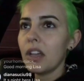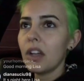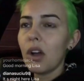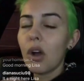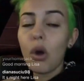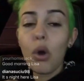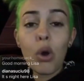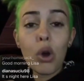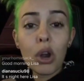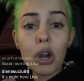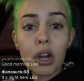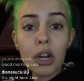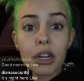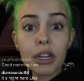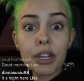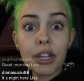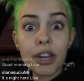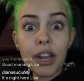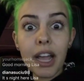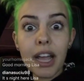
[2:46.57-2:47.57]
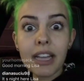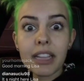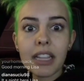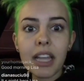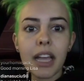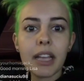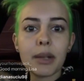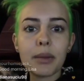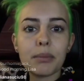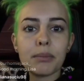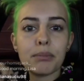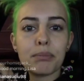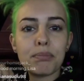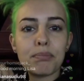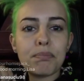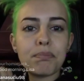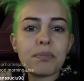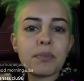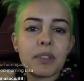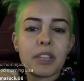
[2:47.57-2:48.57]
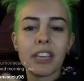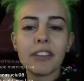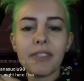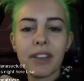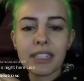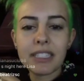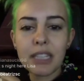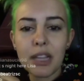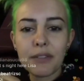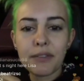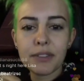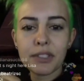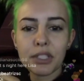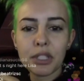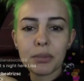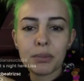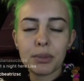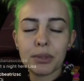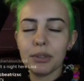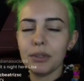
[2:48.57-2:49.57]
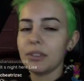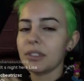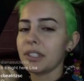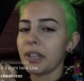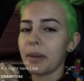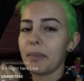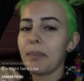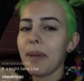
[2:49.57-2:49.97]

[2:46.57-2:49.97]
Or could I, like, give myself a little boost, like,